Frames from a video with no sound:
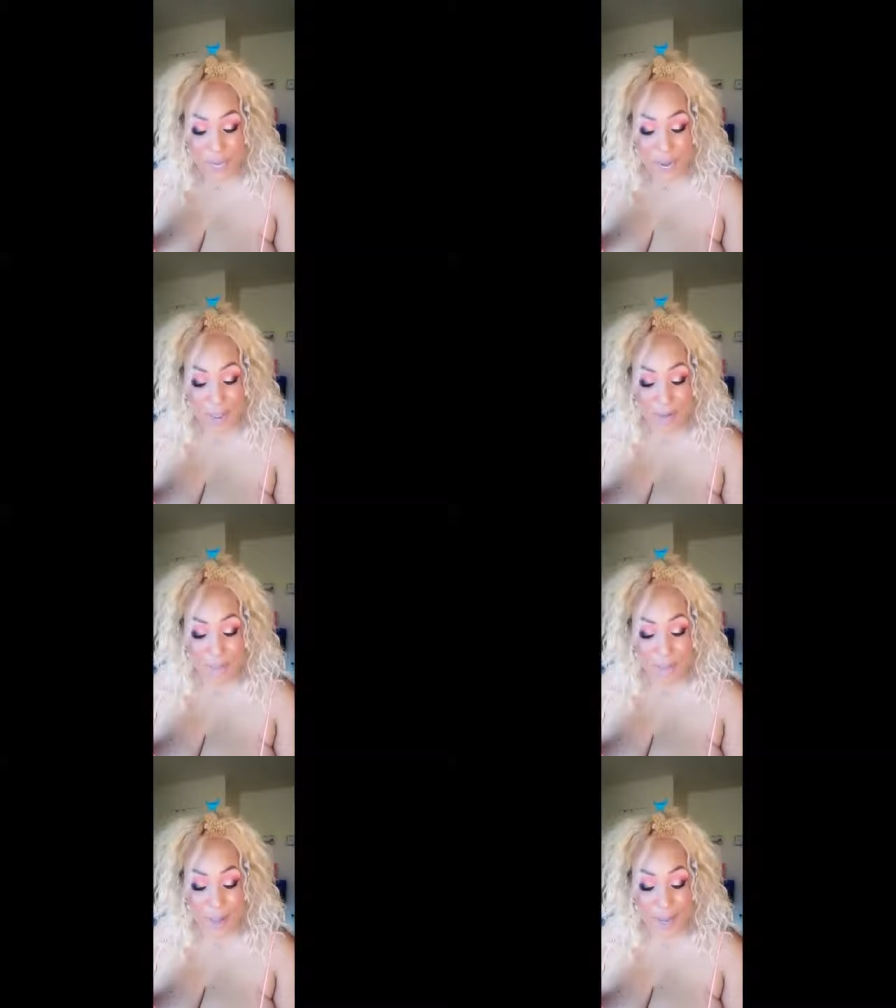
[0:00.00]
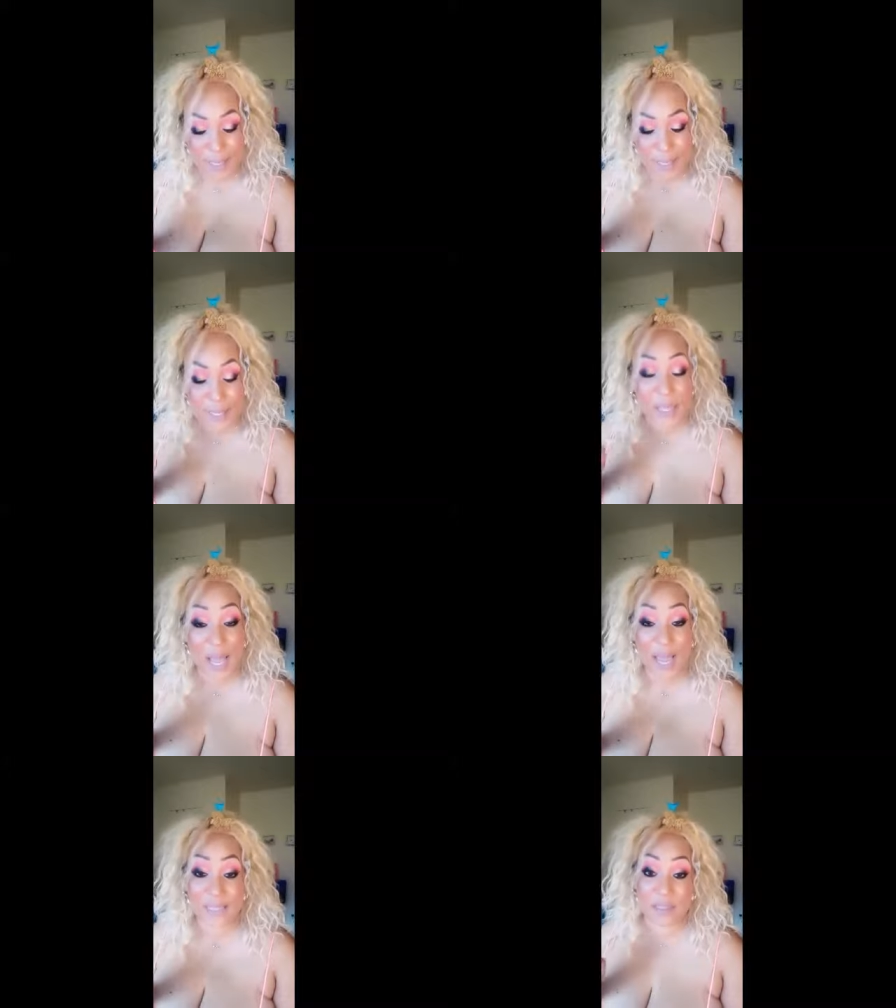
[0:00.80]
I have mine in
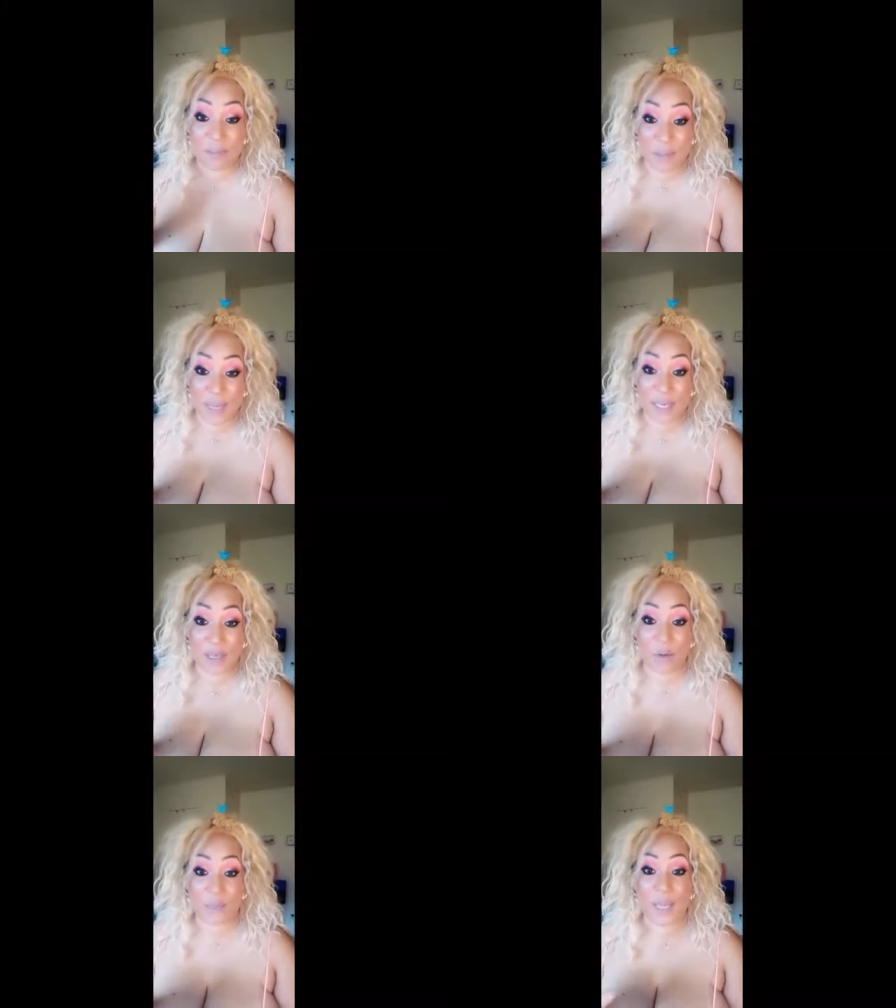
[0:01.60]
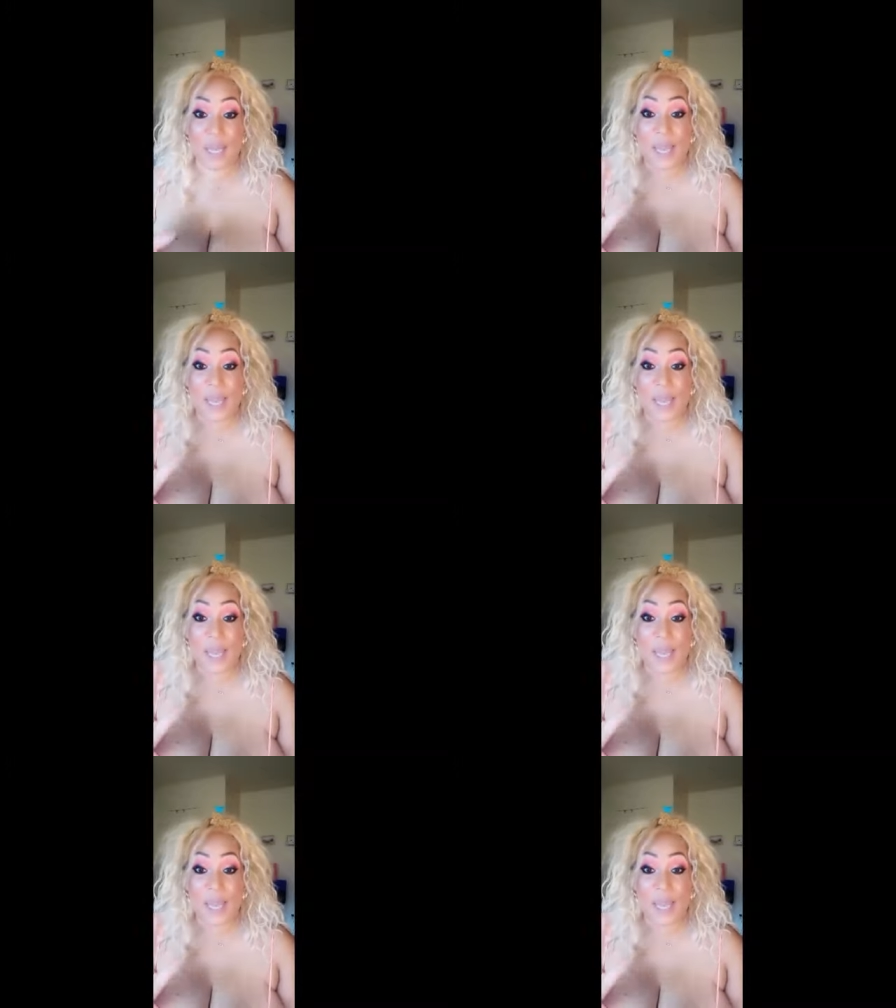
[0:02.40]
light to medium,